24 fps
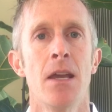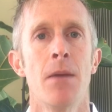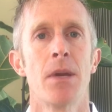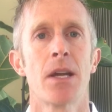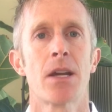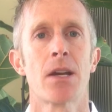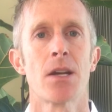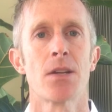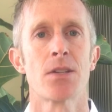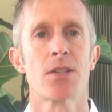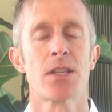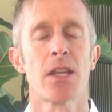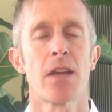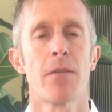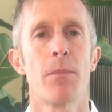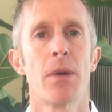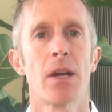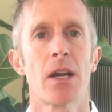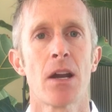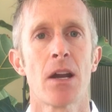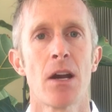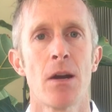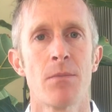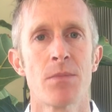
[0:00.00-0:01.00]
Because they
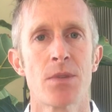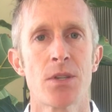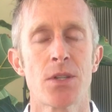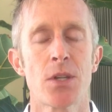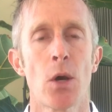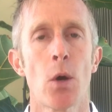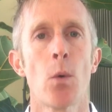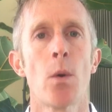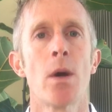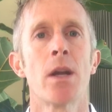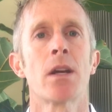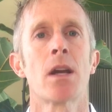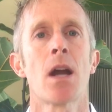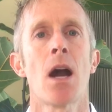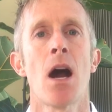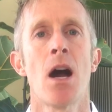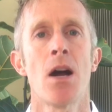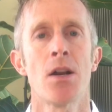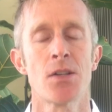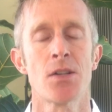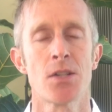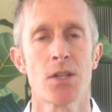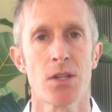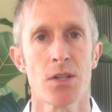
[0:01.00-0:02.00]
become so
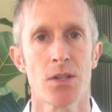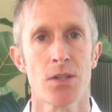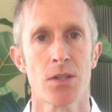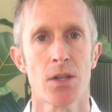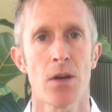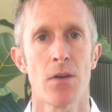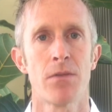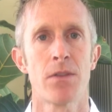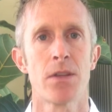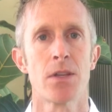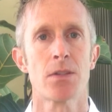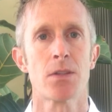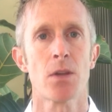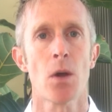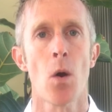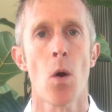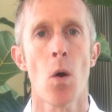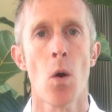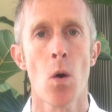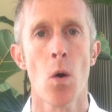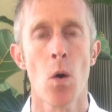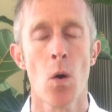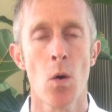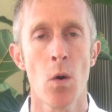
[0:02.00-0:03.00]
unconscious of this
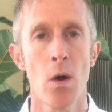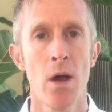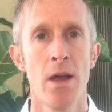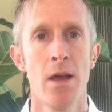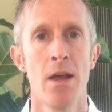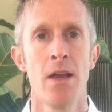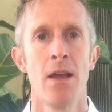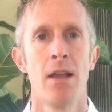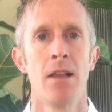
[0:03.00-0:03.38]
whole